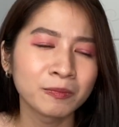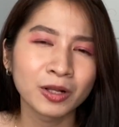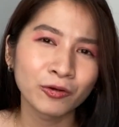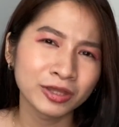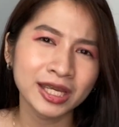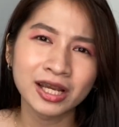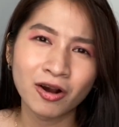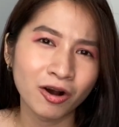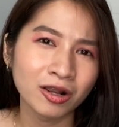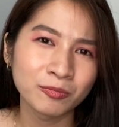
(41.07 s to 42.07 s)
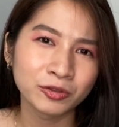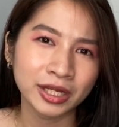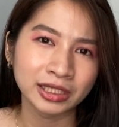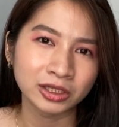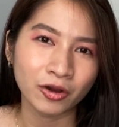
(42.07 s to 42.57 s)
Clothing haul
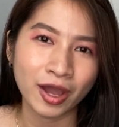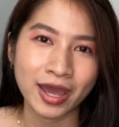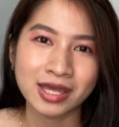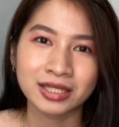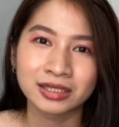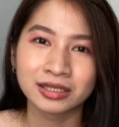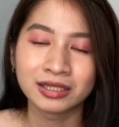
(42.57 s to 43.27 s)
muna ito, and